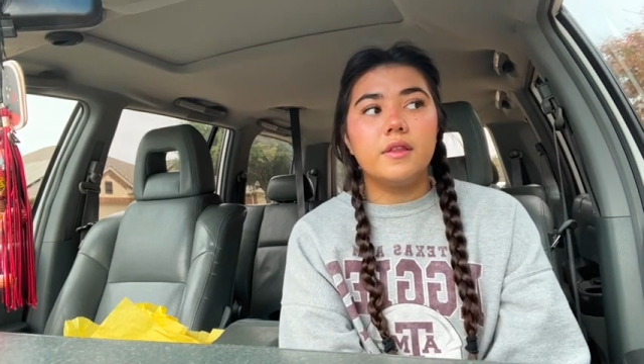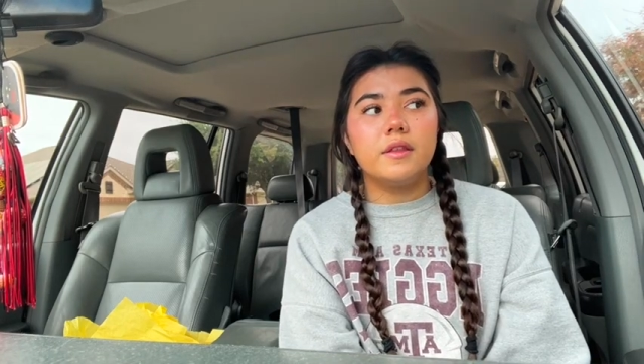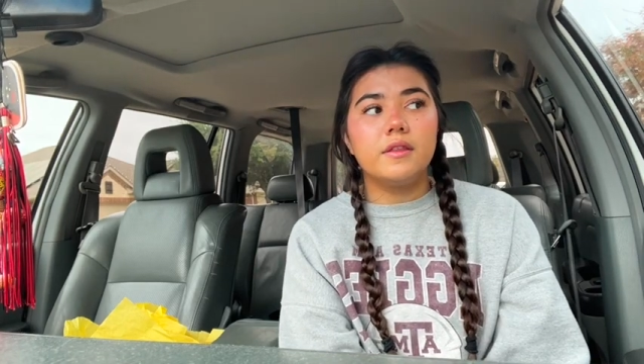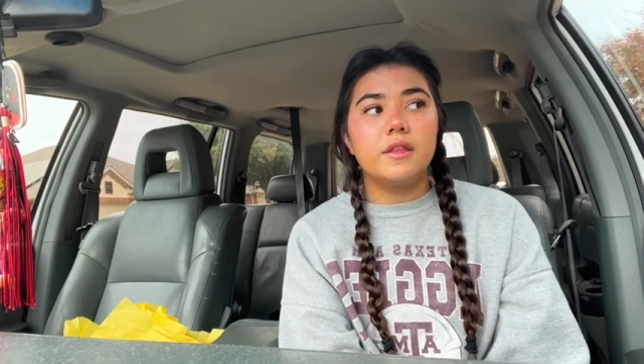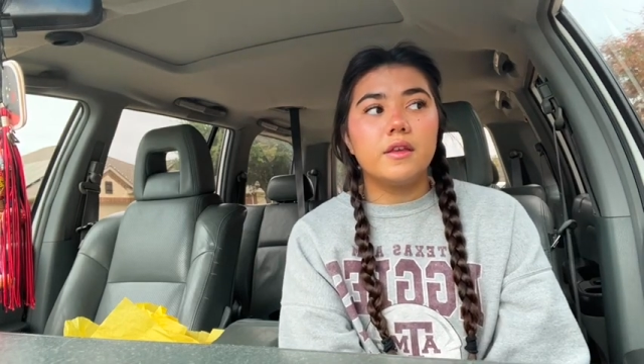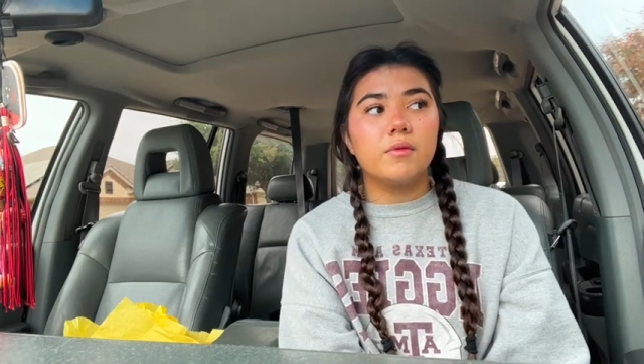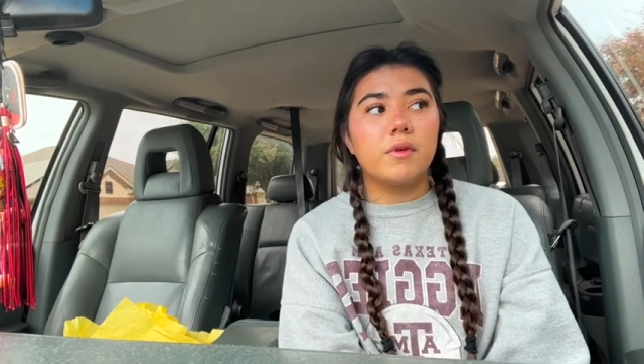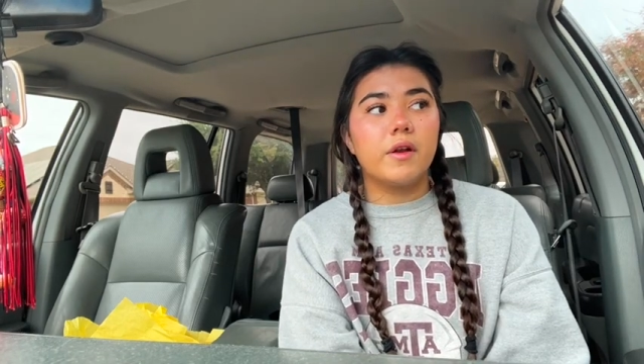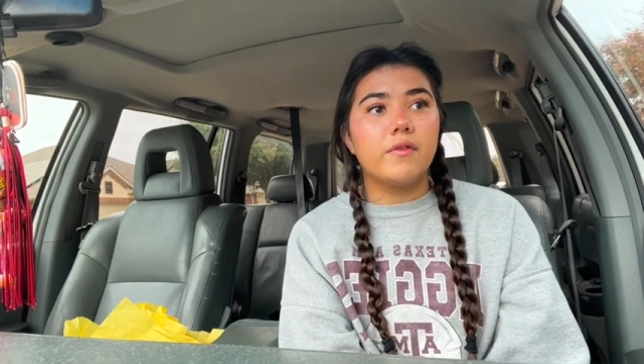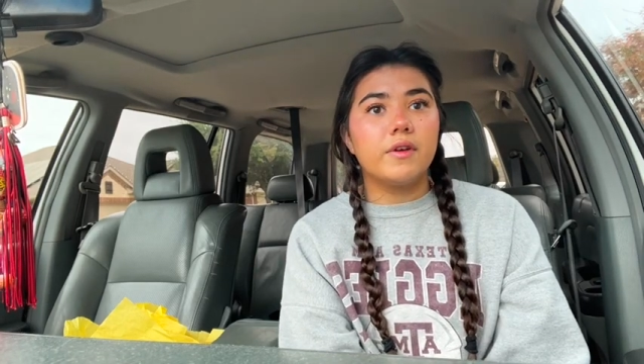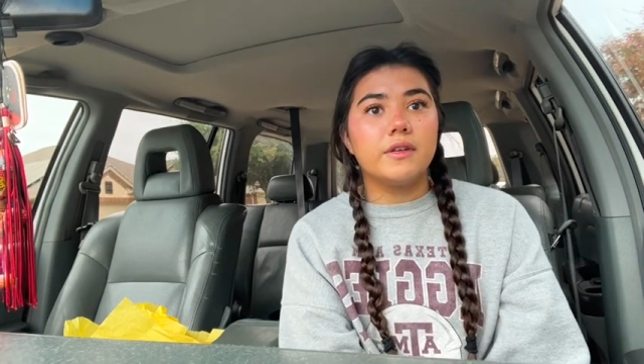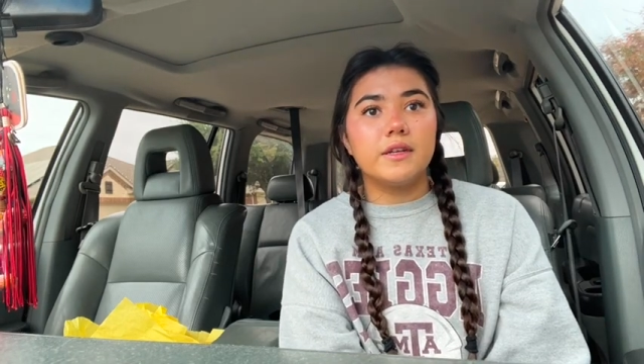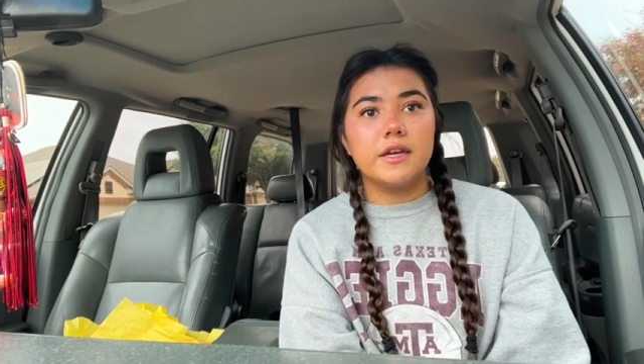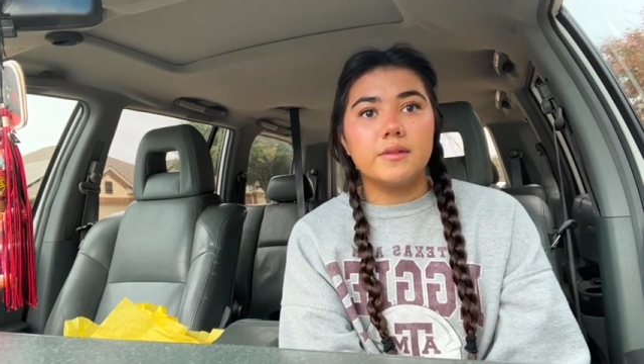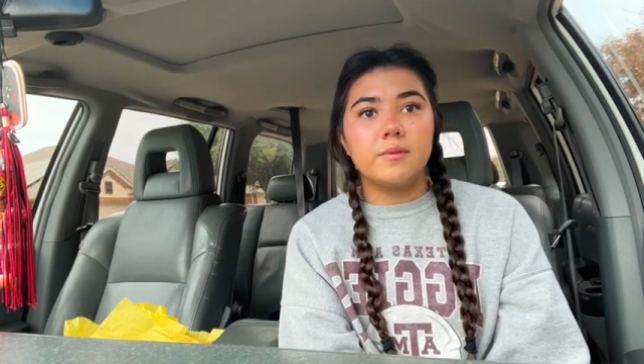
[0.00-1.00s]
think whenever
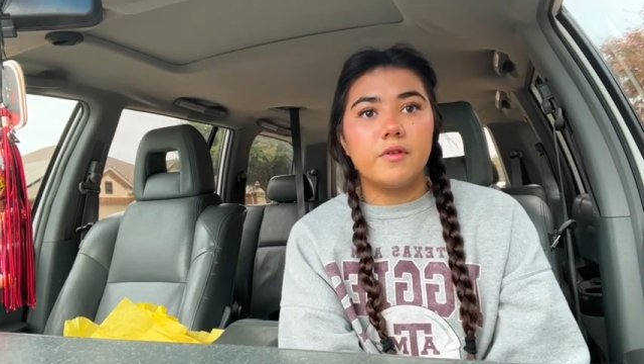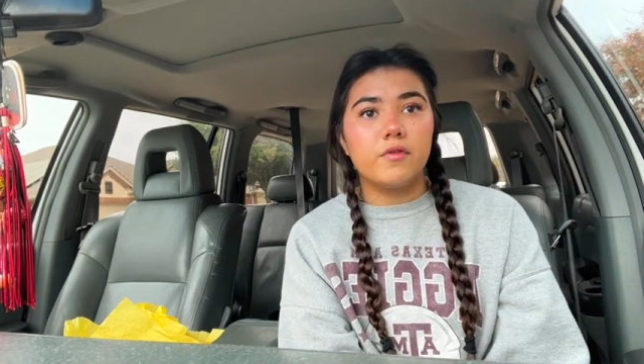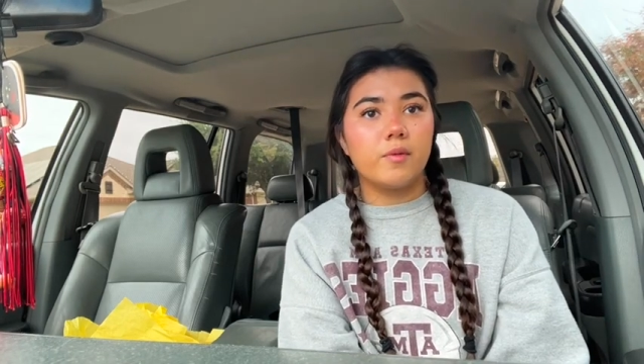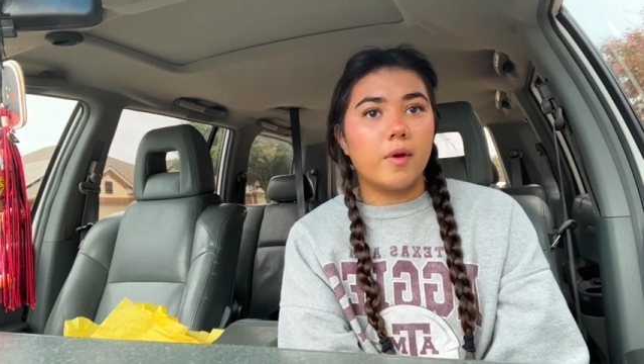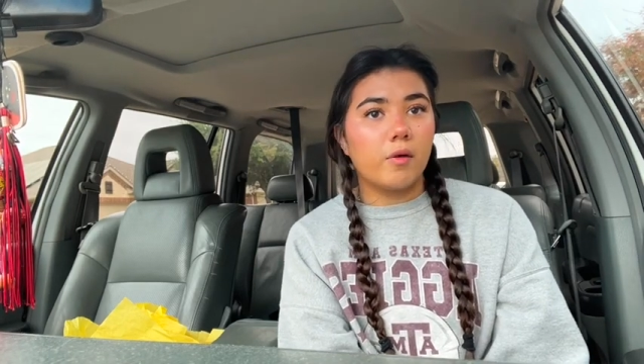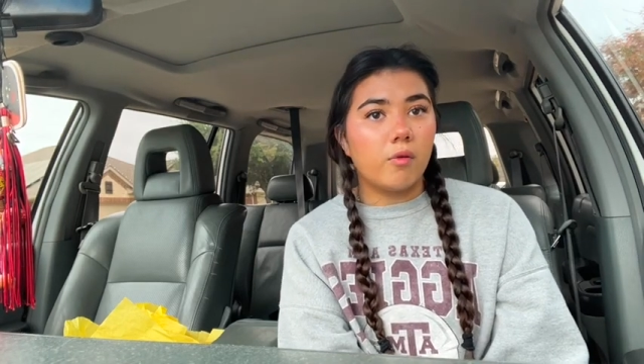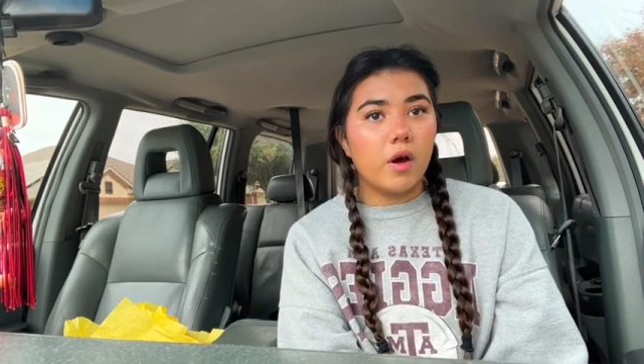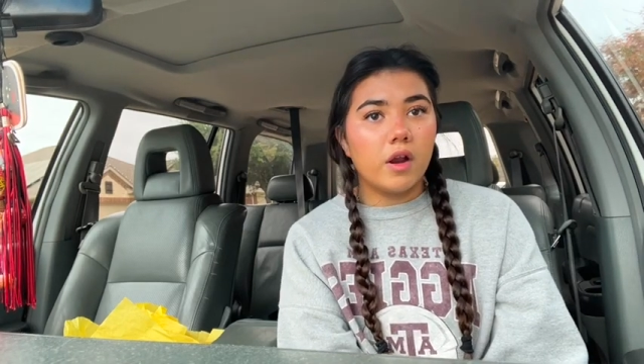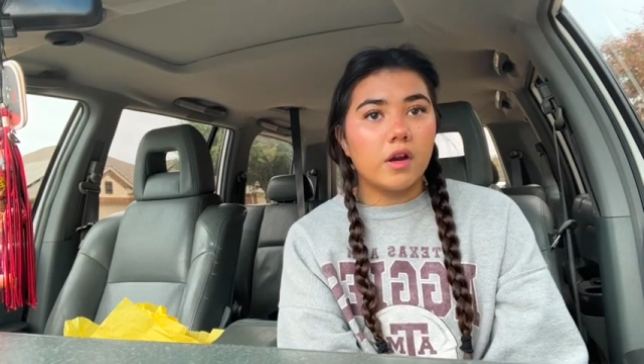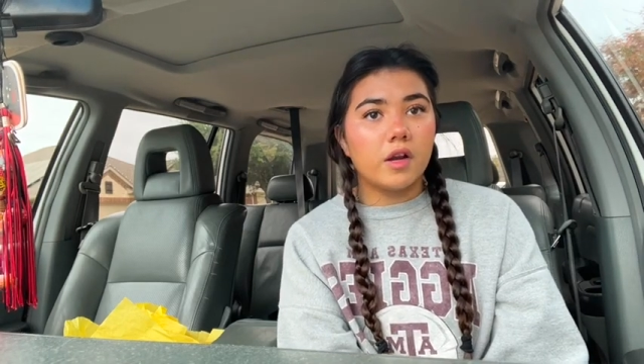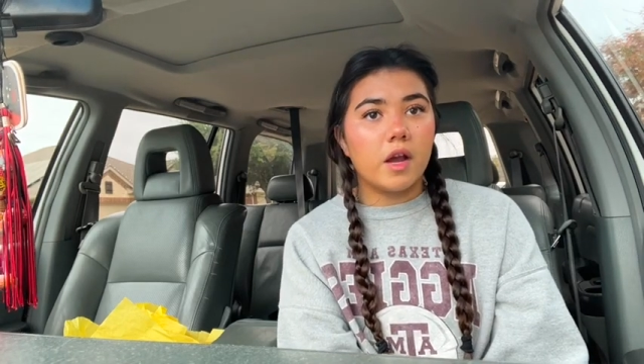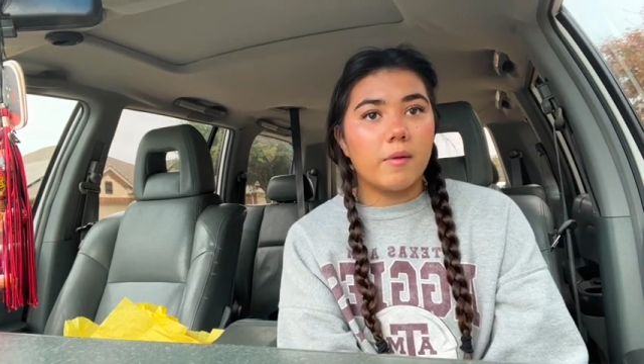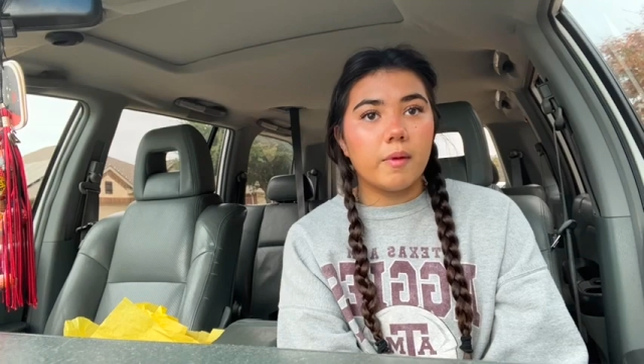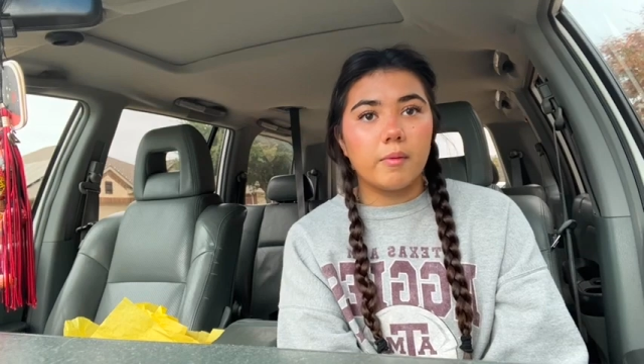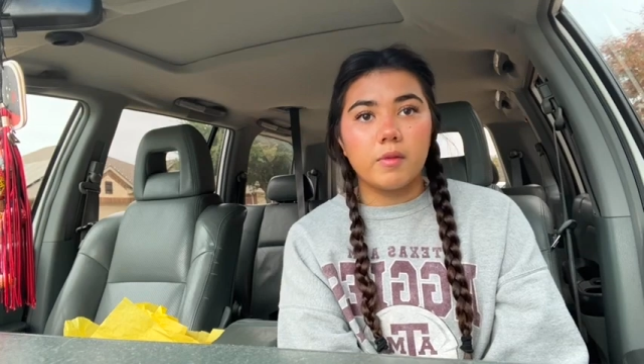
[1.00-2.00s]
he asks me for my water
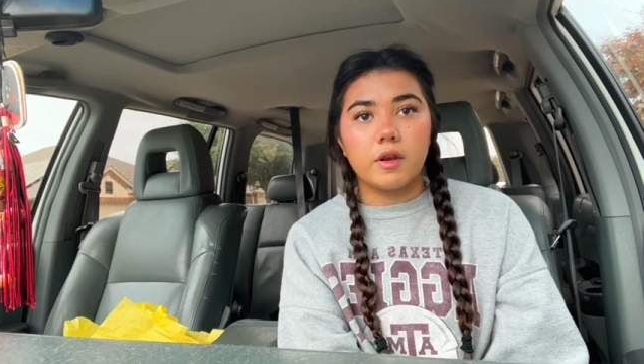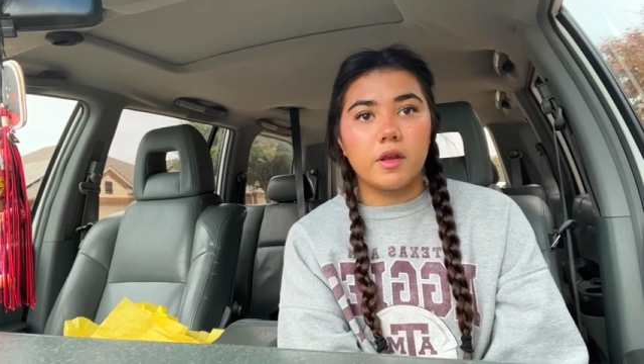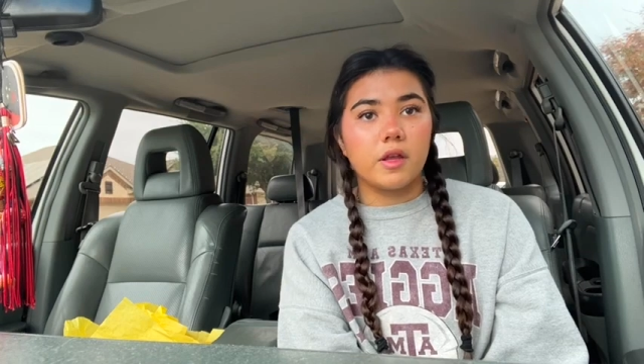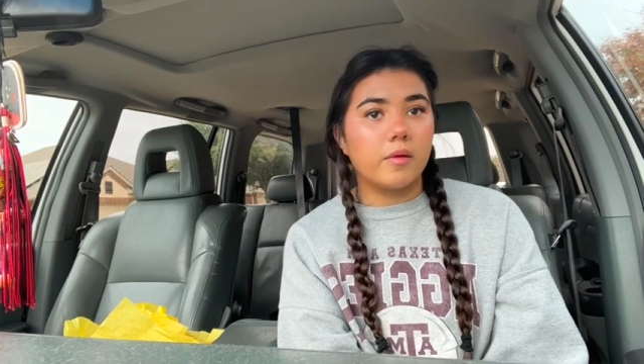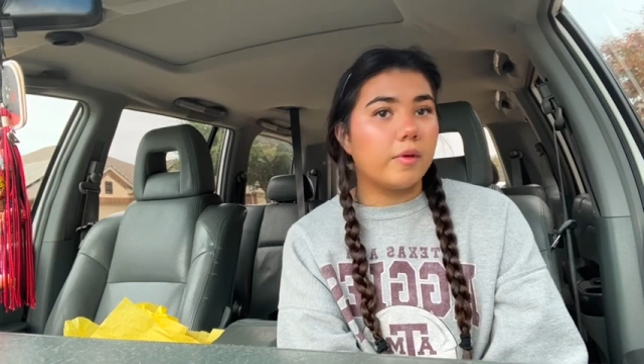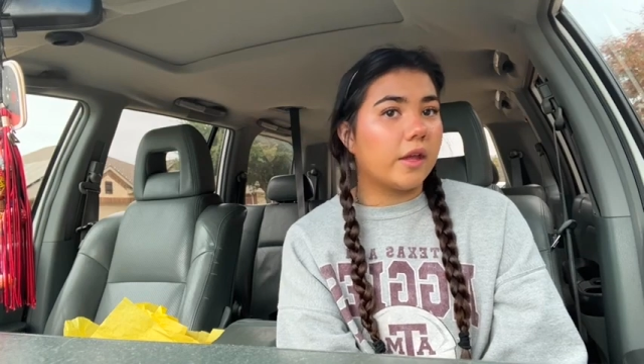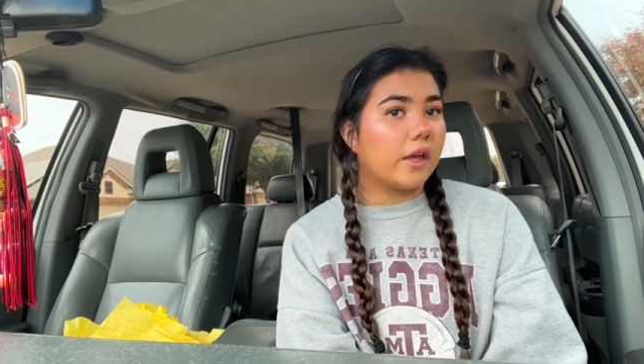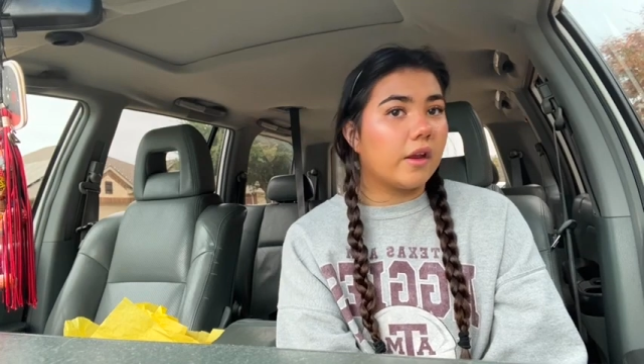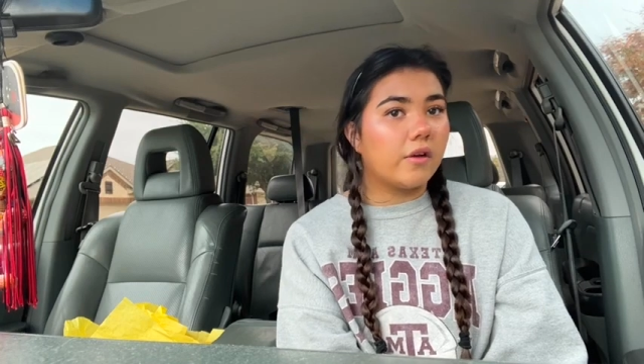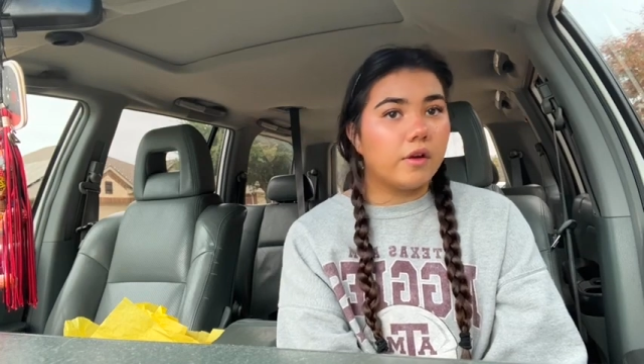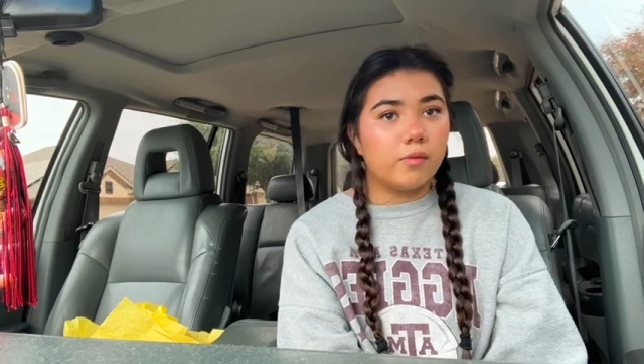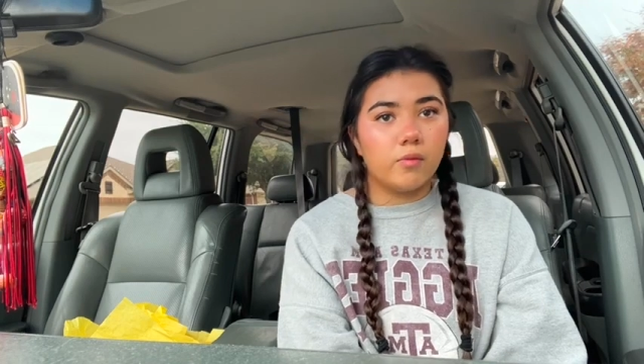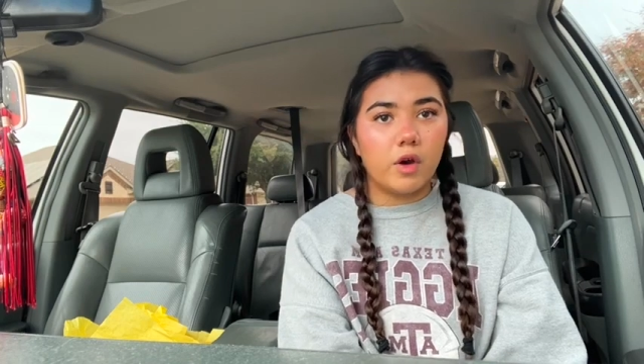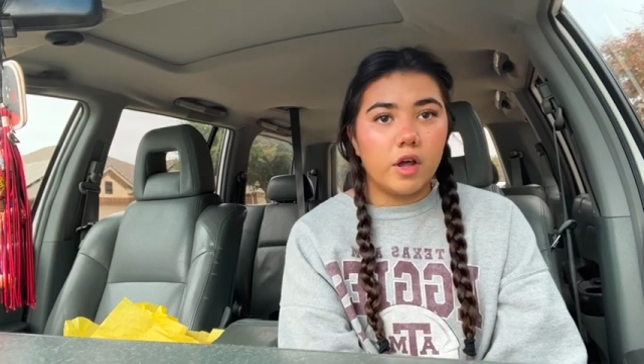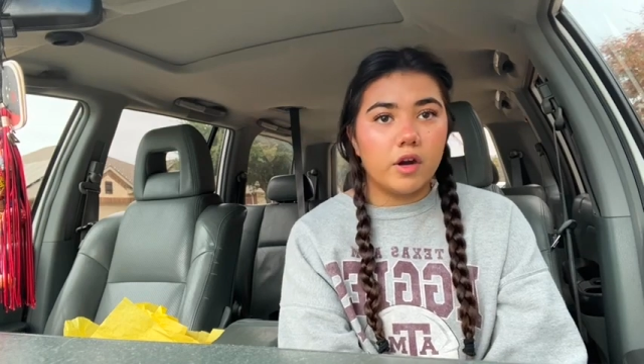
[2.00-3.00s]
cup, I'm literally gonna be like, I don't need
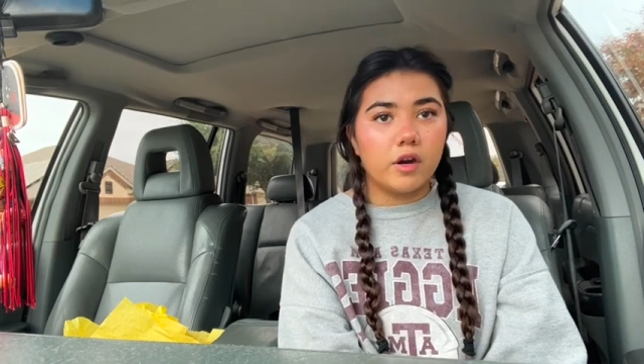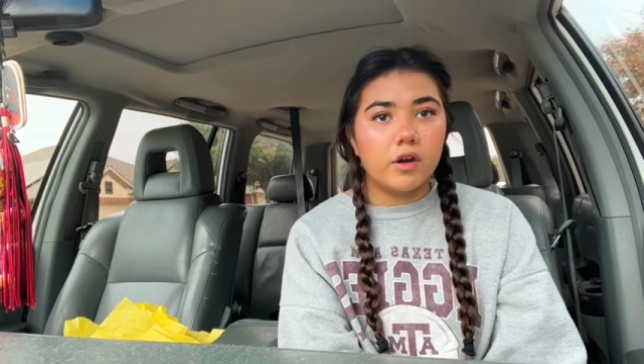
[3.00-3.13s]
water.